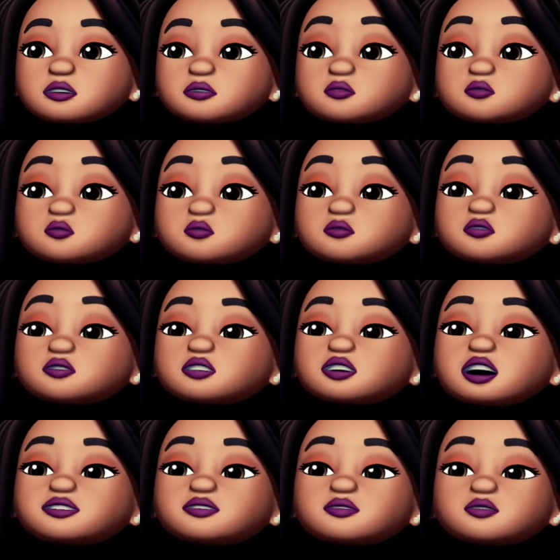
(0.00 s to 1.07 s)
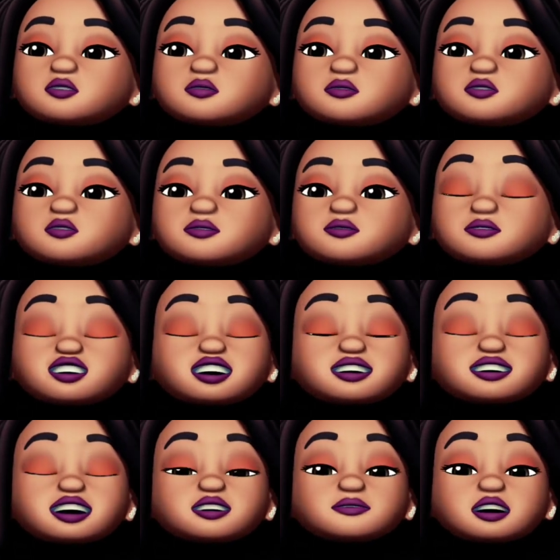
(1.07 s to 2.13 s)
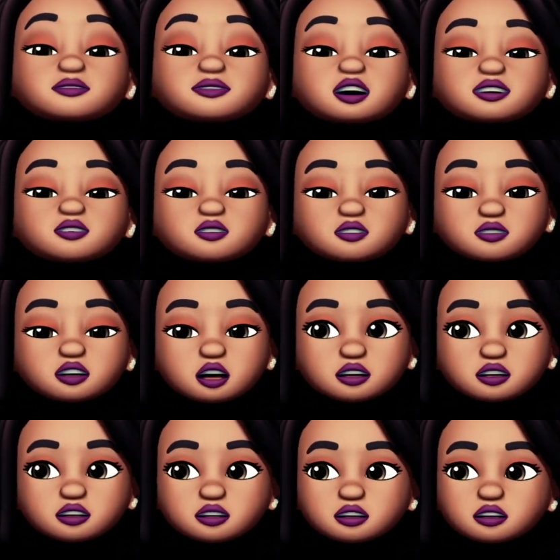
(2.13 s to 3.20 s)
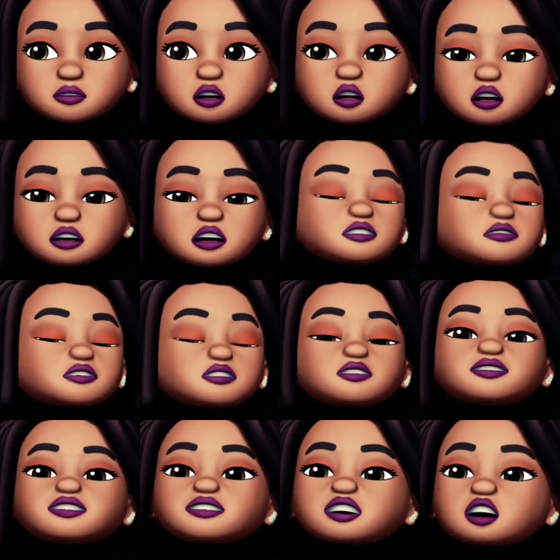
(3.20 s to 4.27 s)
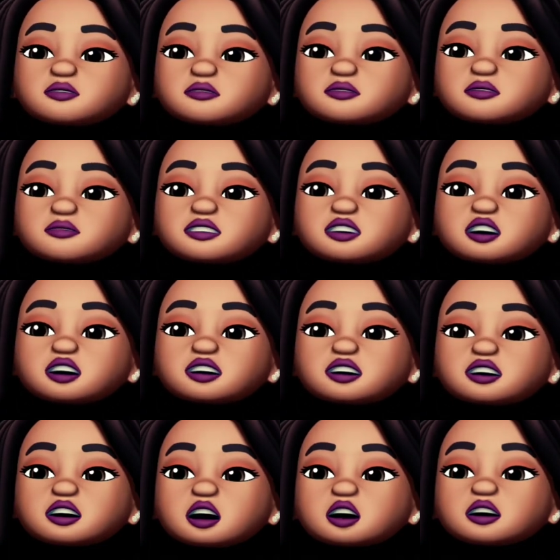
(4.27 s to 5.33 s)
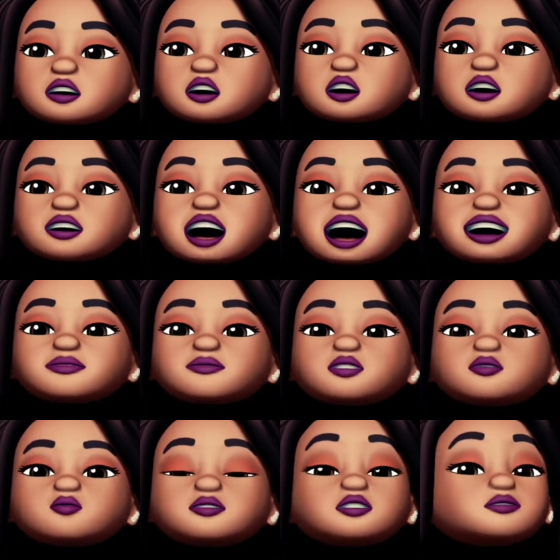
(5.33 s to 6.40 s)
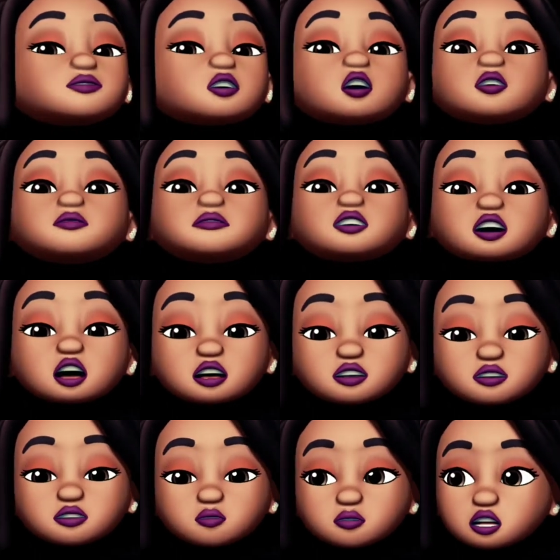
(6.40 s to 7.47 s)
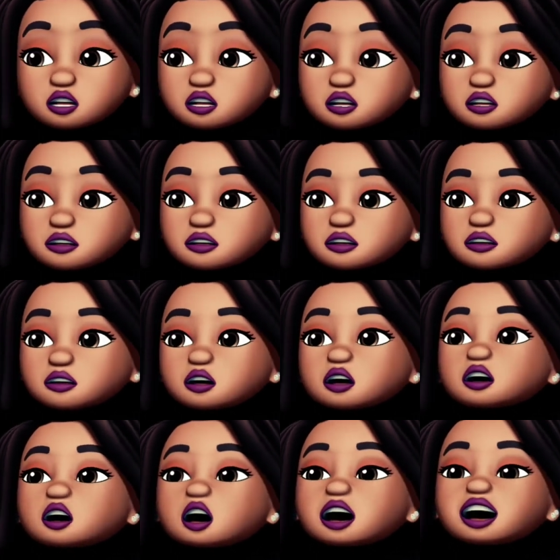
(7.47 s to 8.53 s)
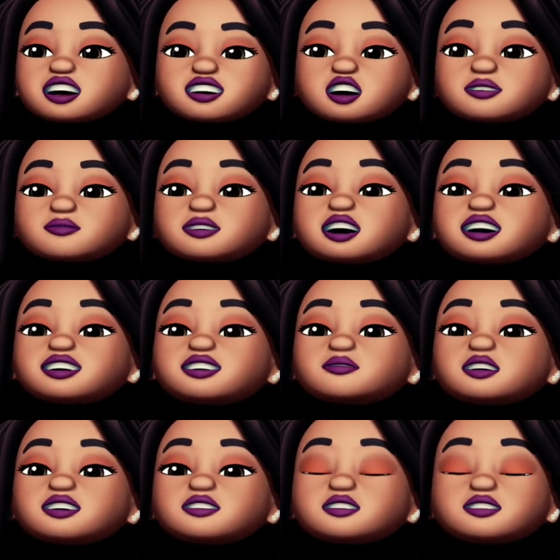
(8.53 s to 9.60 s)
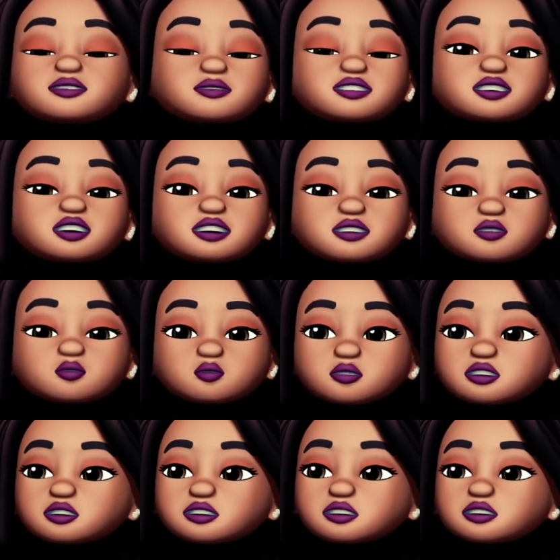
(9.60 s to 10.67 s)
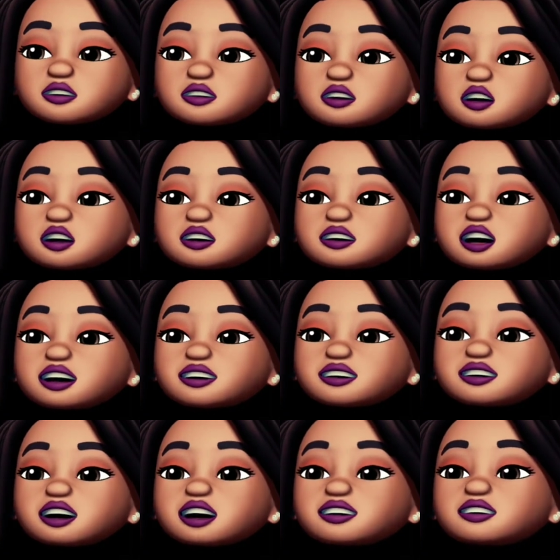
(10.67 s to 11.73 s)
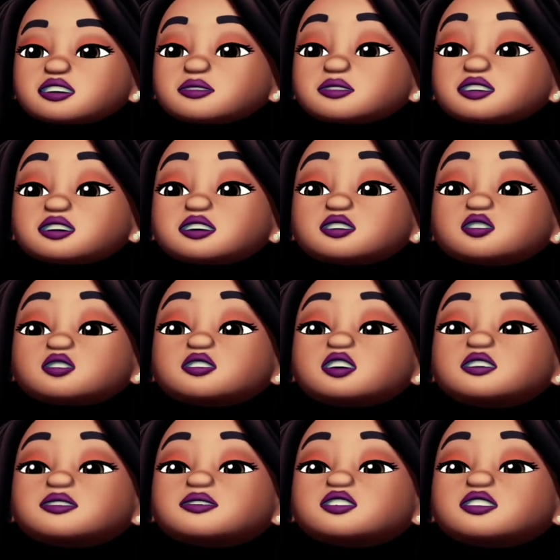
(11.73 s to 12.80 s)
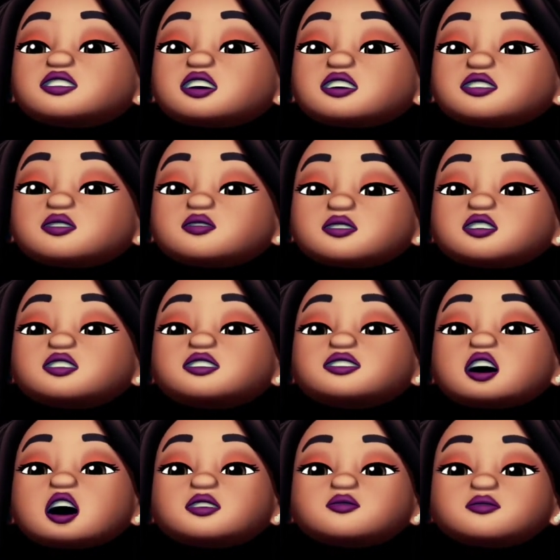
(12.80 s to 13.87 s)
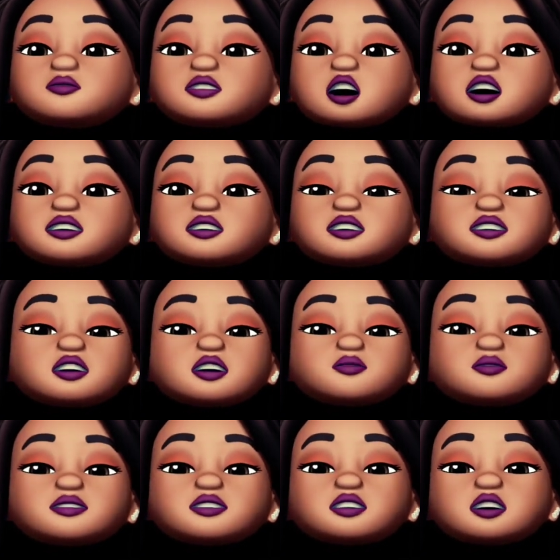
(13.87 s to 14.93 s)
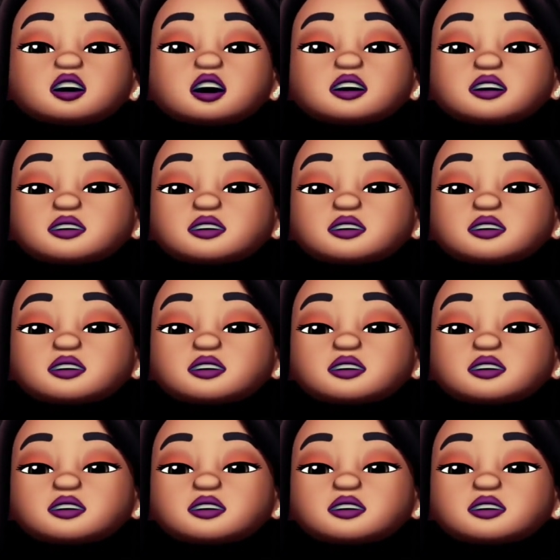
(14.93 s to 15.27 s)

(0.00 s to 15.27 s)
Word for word: Would you like to come to feast at my place tonight? Of course I will, said Deer, that had been looking for a place to eat. I shall be expecting you, said Tortoise. That night there was another feast at Tortoise's house, and Deer was there.